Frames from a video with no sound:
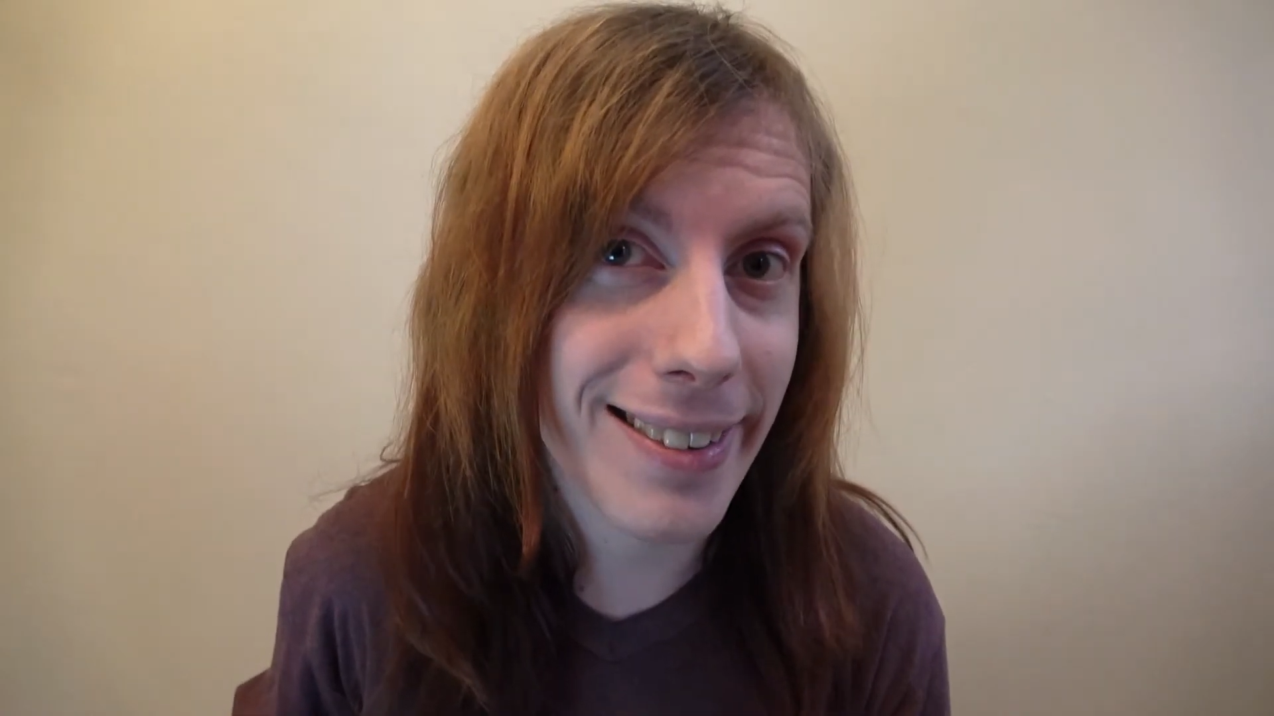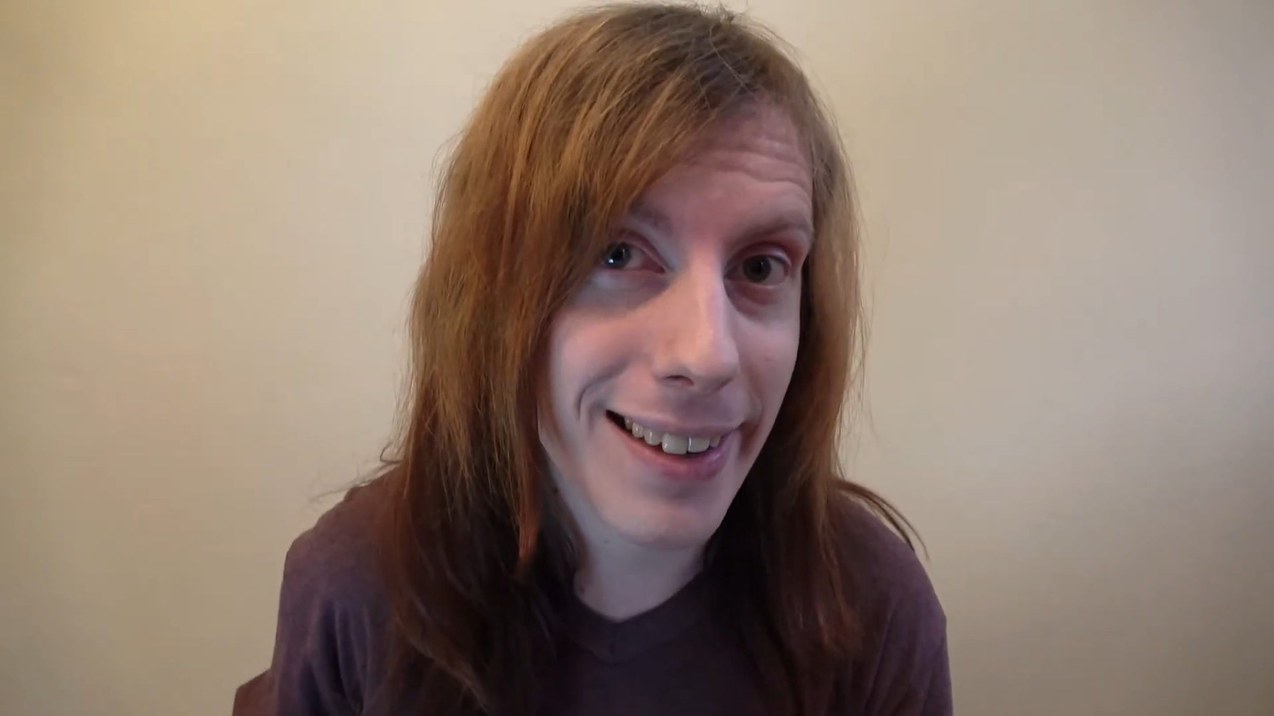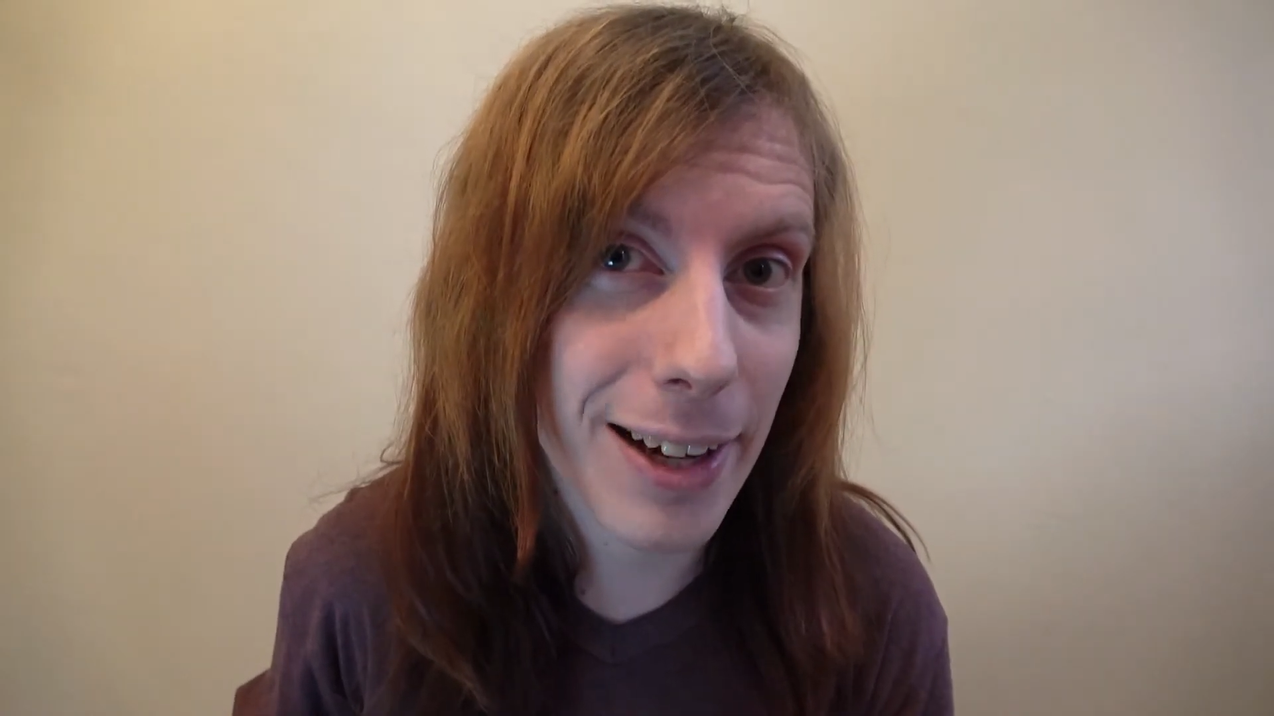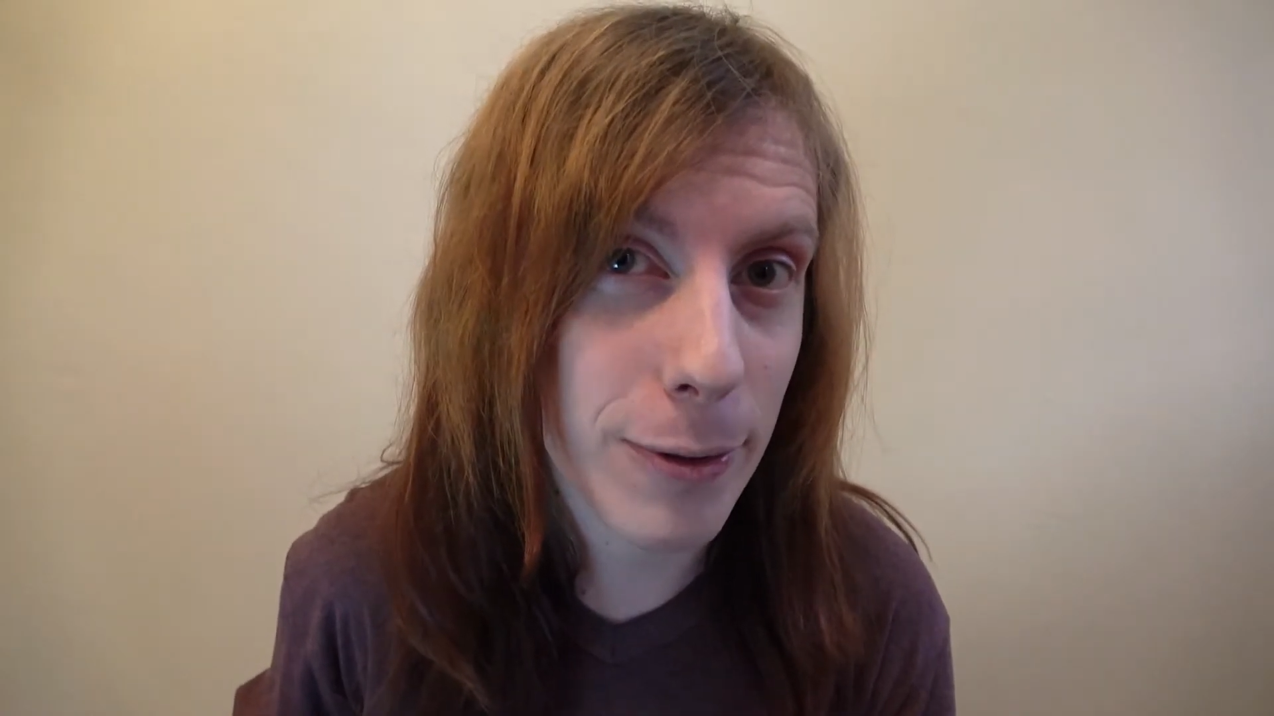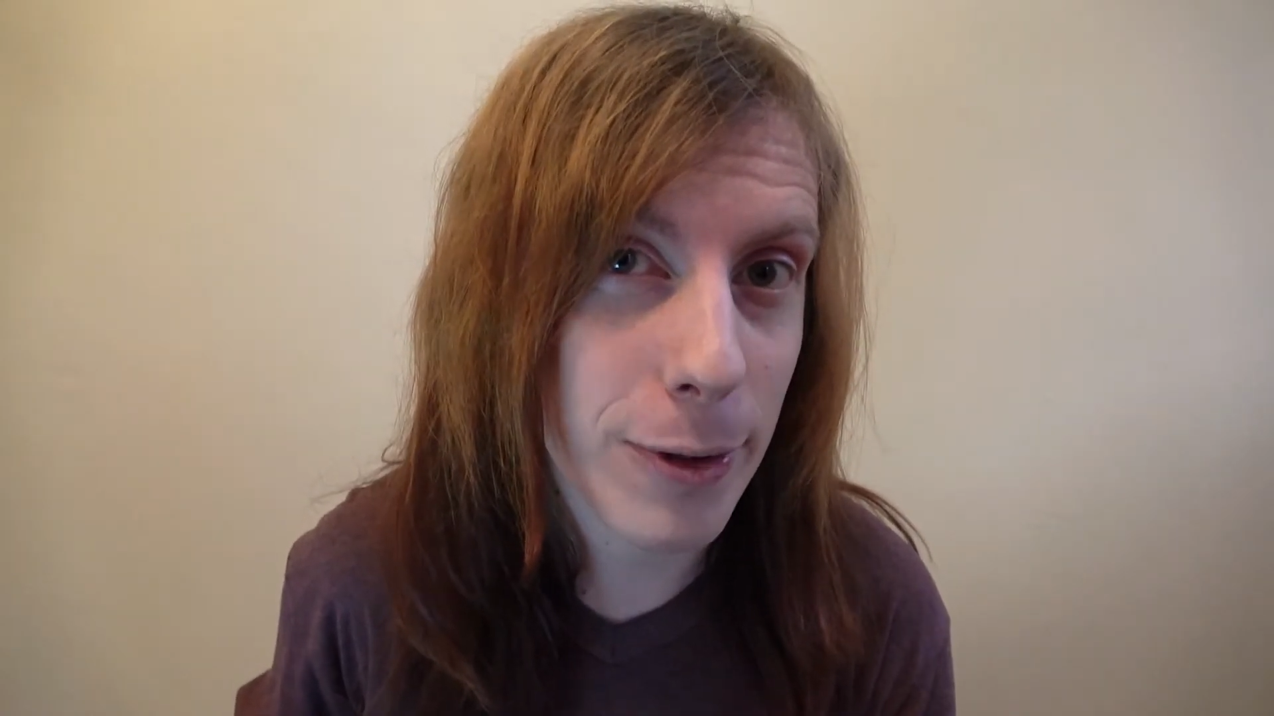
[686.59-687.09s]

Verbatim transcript: self